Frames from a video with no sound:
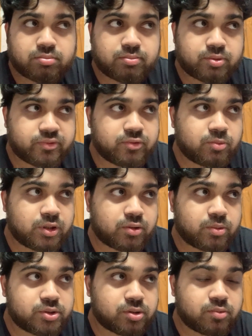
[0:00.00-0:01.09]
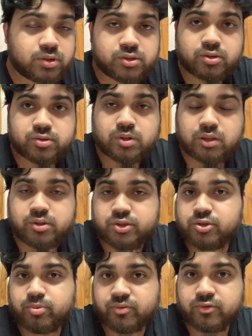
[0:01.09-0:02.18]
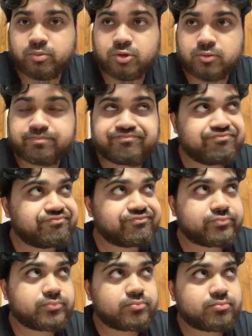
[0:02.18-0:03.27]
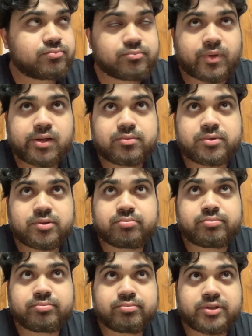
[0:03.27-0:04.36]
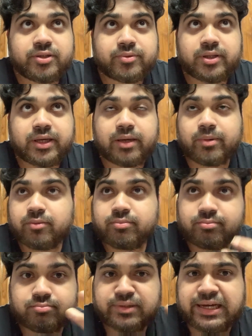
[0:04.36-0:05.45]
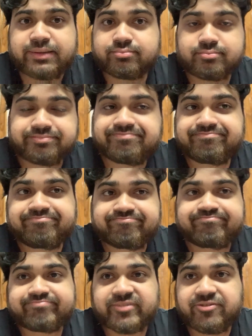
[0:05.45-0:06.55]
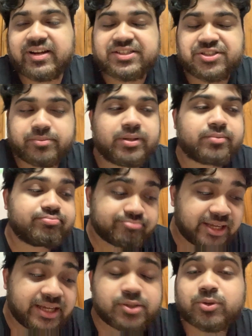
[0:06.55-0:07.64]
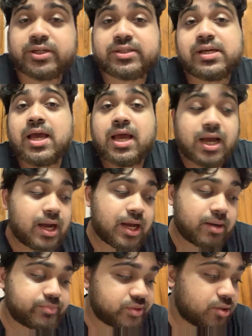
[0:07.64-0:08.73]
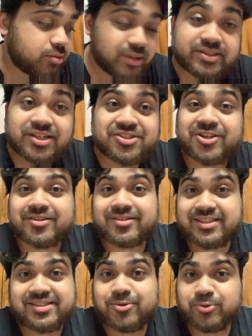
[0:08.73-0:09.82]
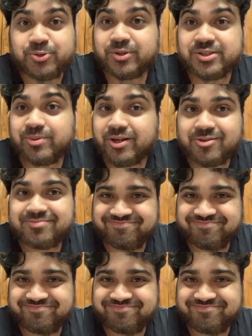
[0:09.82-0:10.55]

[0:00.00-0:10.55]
Profumo, and the original one is also Acqua Profumo. It didn't really came out that flashy, but it is what it is. So let's get started. Let's see which one is better.